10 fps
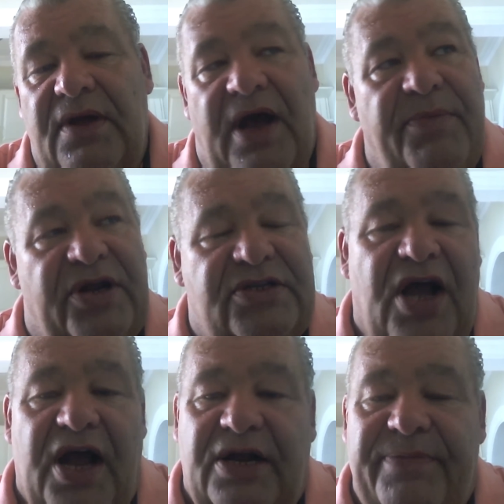I'm going to
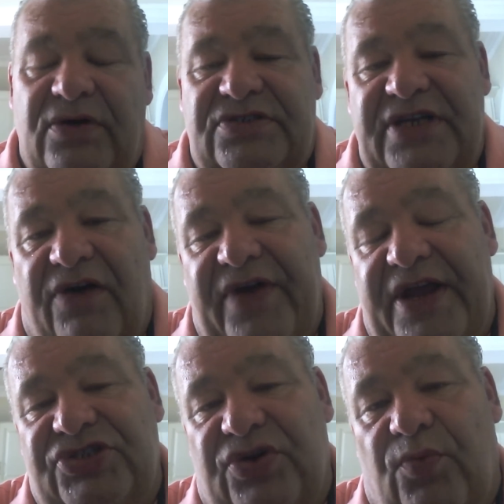talk about
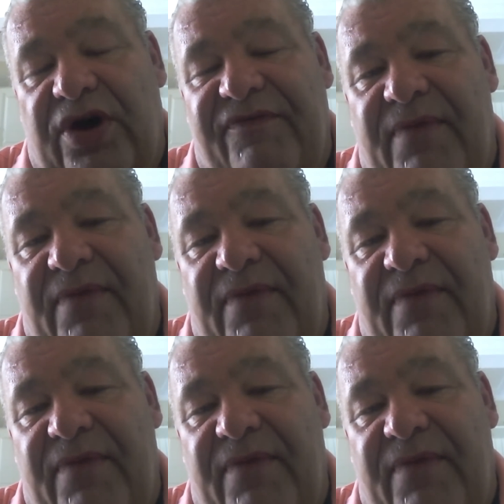salvation. One of